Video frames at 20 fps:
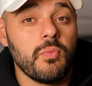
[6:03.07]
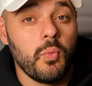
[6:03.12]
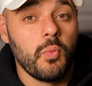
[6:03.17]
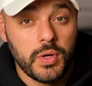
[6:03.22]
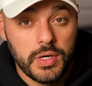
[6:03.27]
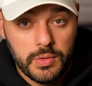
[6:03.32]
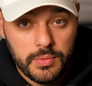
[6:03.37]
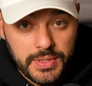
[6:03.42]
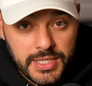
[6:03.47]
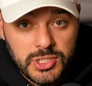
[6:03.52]

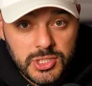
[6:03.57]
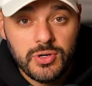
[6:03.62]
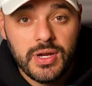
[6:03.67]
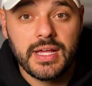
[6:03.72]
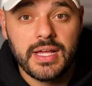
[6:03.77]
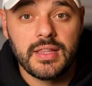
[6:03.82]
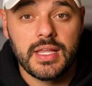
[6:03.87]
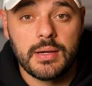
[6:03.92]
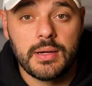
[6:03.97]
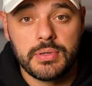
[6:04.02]
what a
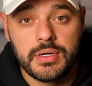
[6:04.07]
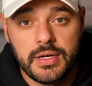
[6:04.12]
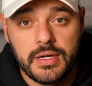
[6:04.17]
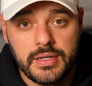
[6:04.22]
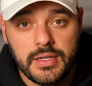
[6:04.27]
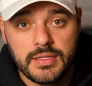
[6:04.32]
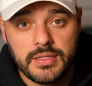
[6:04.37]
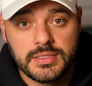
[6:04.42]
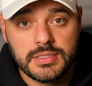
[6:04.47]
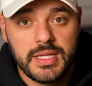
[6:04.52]
retry library
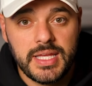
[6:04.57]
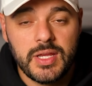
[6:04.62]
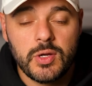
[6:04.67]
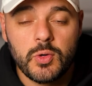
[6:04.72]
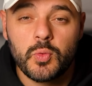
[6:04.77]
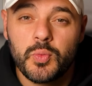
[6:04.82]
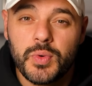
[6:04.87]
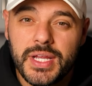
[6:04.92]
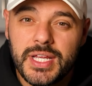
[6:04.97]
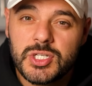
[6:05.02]
does. It
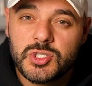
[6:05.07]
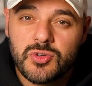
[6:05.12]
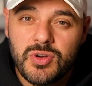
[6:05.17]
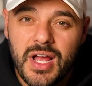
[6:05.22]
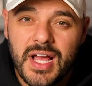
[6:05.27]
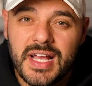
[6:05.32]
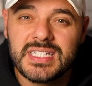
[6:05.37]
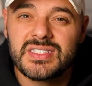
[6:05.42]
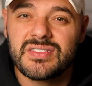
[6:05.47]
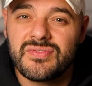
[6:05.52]

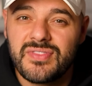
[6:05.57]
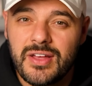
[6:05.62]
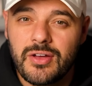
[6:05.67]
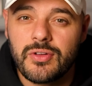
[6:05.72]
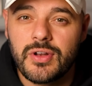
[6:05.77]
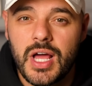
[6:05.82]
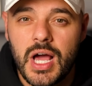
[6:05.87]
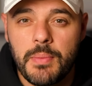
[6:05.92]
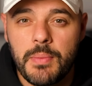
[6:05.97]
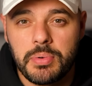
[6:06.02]
retries
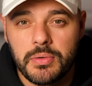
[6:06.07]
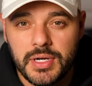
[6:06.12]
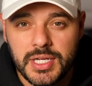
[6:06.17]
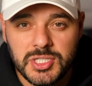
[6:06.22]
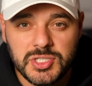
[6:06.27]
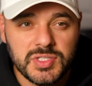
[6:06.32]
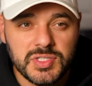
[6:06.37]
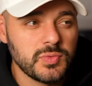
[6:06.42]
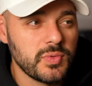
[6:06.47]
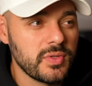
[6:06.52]
failed
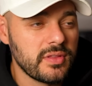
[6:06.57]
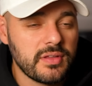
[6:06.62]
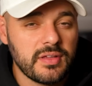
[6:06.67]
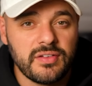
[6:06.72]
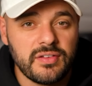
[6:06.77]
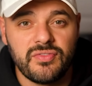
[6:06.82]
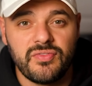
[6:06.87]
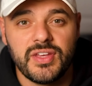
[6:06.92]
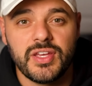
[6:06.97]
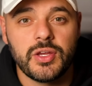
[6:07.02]
operations with
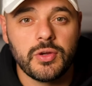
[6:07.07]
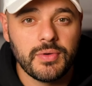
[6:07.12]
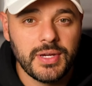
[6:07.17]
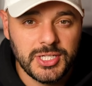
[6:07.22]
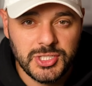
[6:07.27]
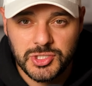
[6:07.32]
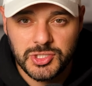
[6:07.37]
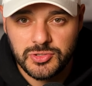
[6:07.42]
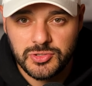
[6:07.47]
configuration